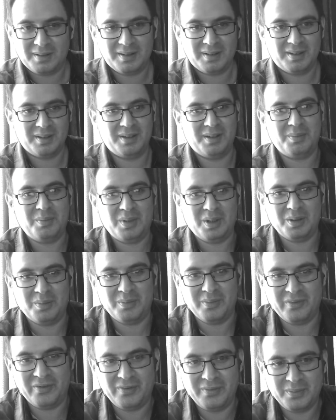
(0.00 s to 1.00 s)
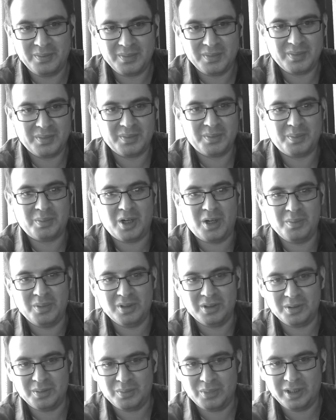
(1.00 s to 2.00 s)
a
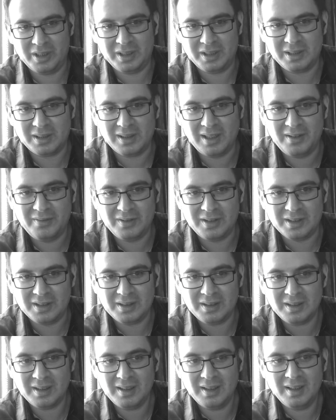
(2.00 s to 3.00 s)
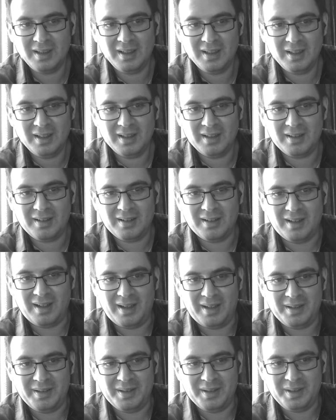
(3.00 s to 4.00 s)
popular British leftist.
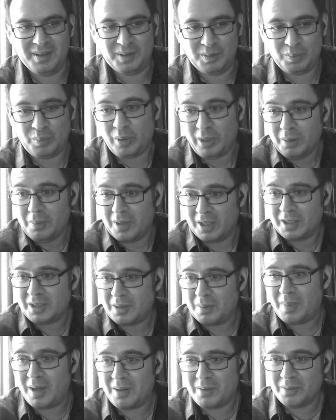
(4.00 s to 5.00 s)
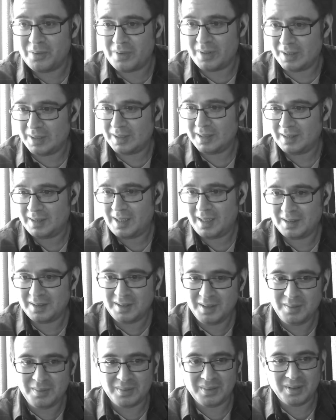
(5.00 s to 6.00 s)
And it's pretty much about this exact
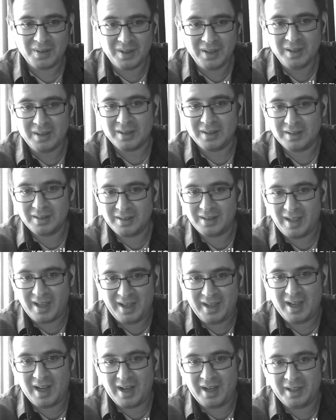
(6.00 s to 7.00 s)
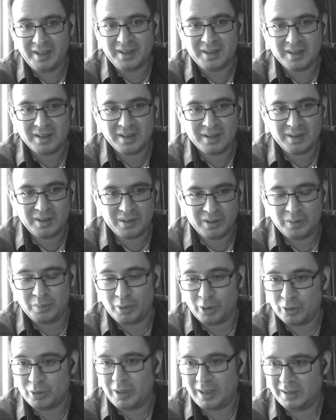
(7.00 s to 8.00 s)
same thing. AI could
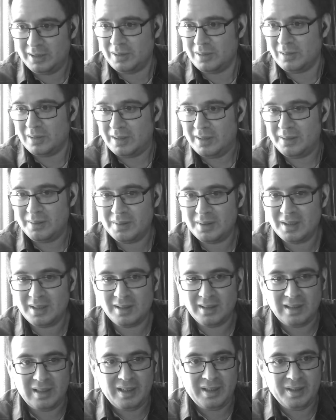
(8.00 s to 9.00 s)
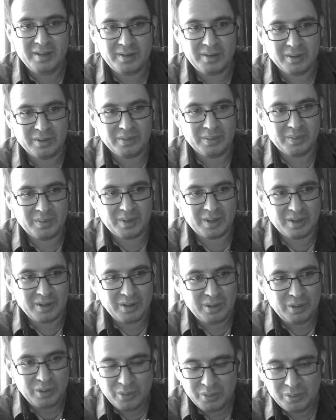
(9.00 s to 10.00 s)
potentially lead to a
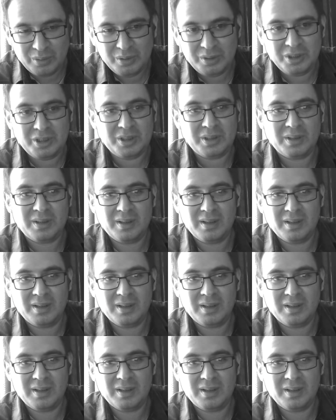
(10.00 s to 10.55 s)
huge